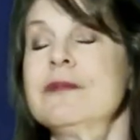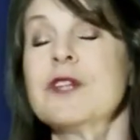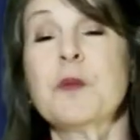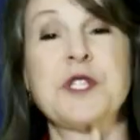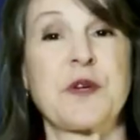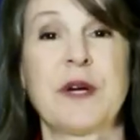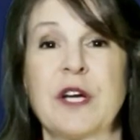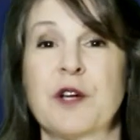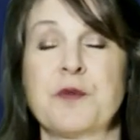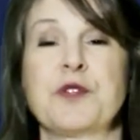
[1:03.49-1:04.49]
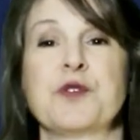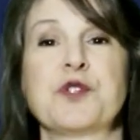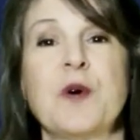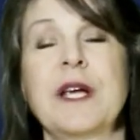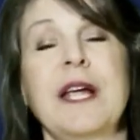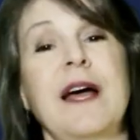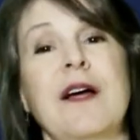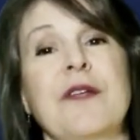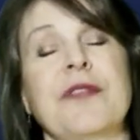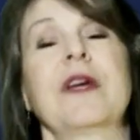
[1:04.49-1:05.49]
What's going with your joint
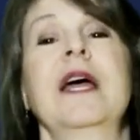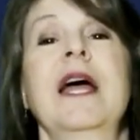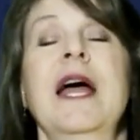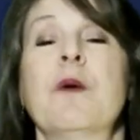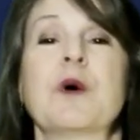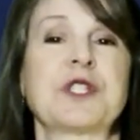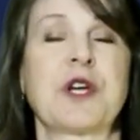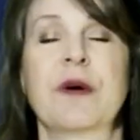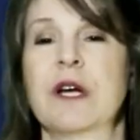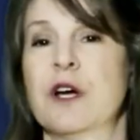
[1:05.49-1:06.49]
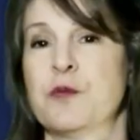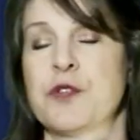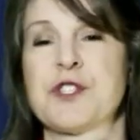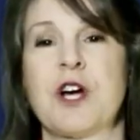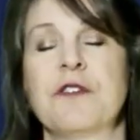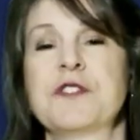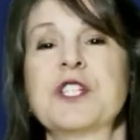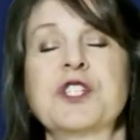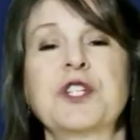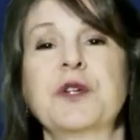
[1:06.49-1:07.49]
health, what's going on with soft
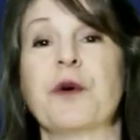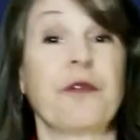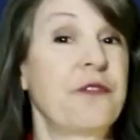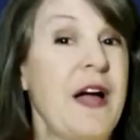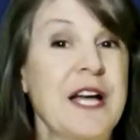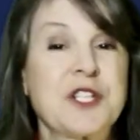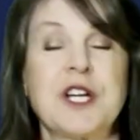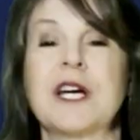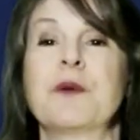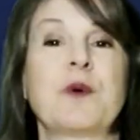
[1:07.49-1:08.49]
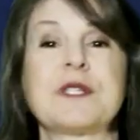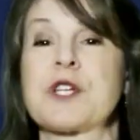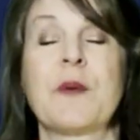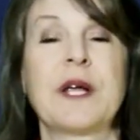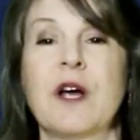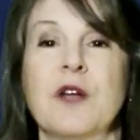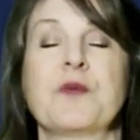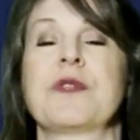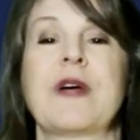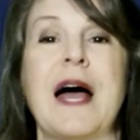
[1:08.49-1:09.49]
tissue or fascia, what's going on
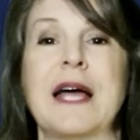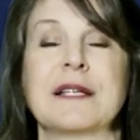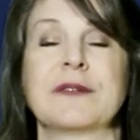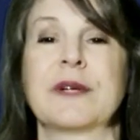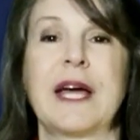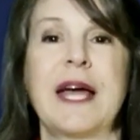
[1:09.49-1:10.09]
with that, okay?